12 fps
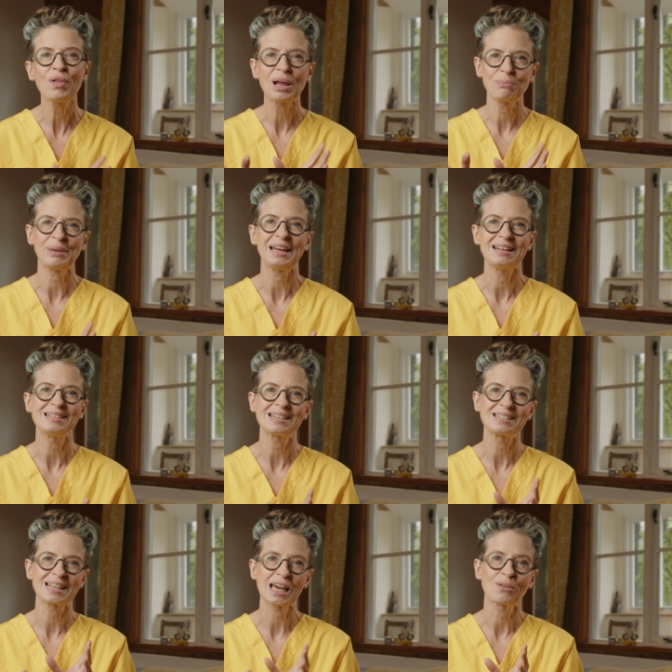that means
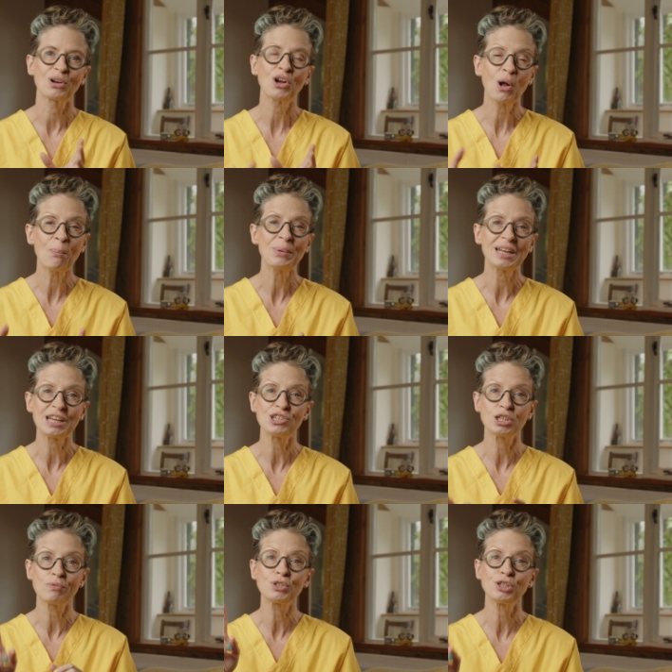is they are a
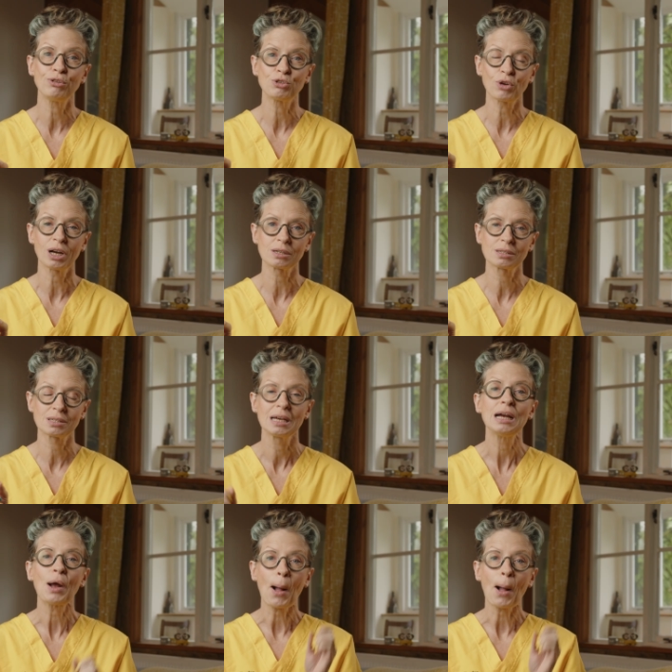combination of two drugs,